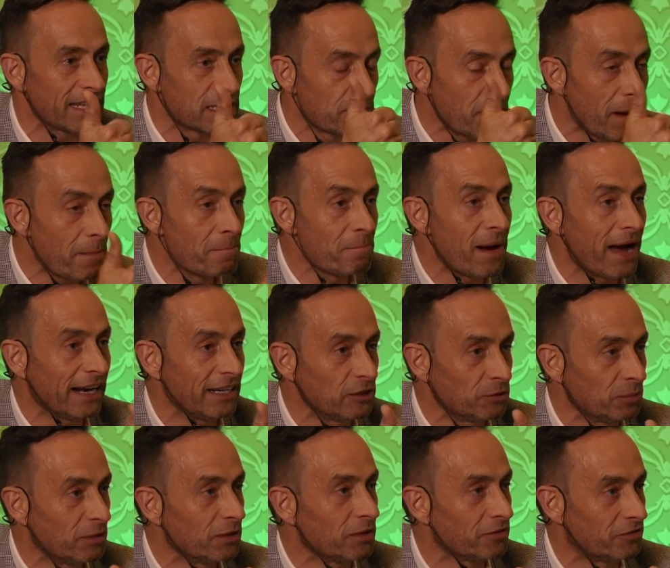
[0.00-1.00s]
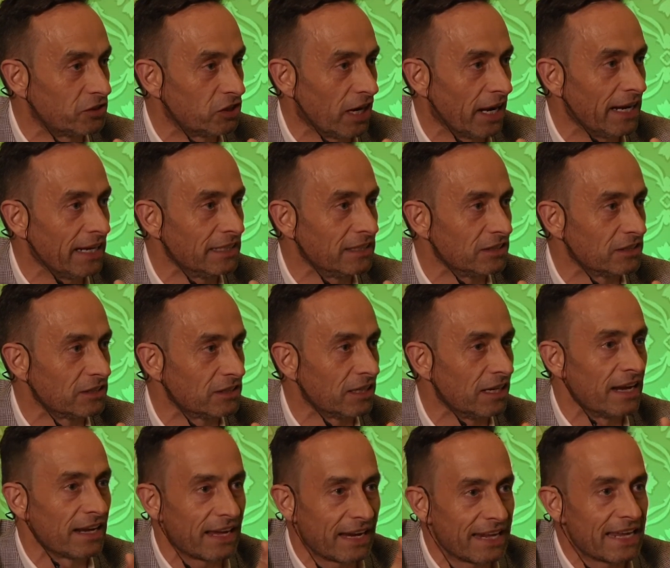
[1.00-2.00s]
It's about management of change.
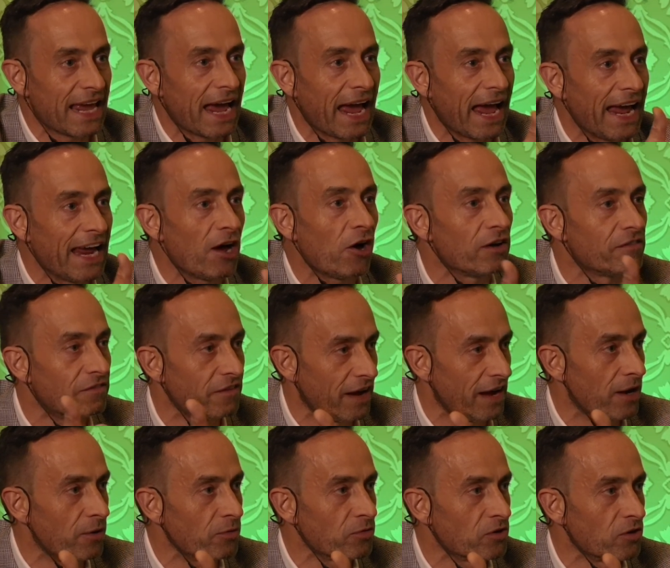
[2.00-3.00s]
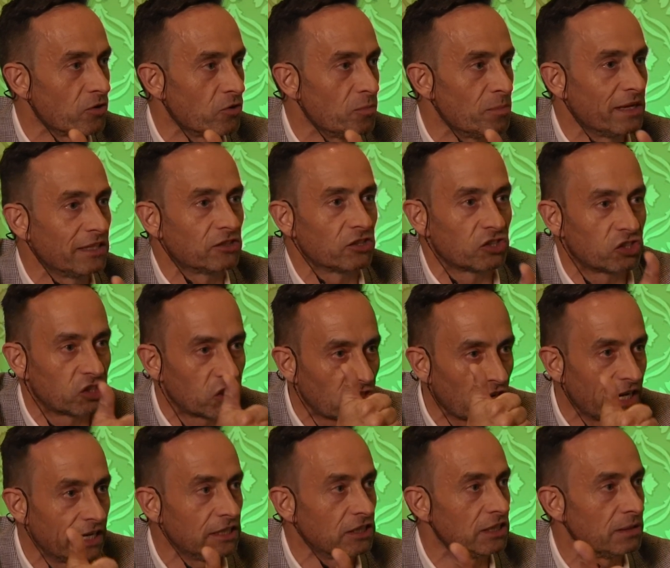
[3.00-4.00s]
Getting AI value means a
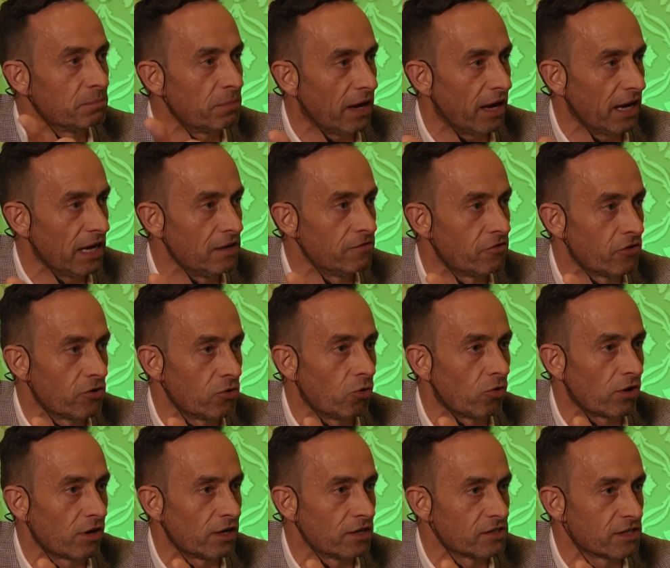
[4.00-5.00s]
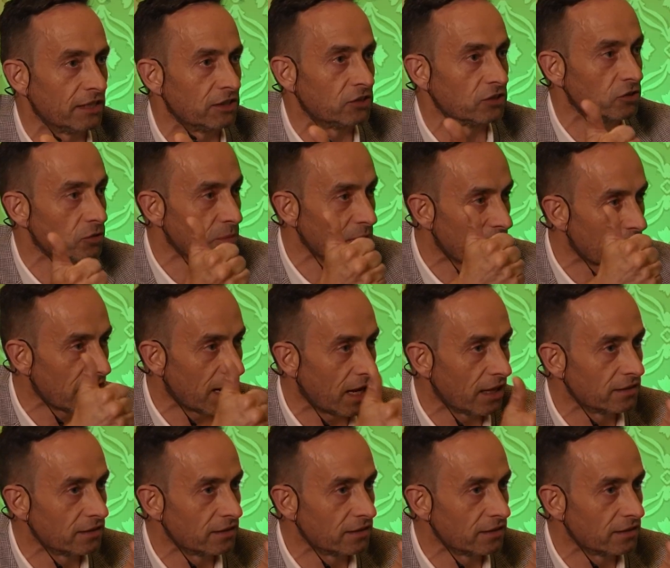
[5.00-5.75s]
change in behavior in organizations, and we can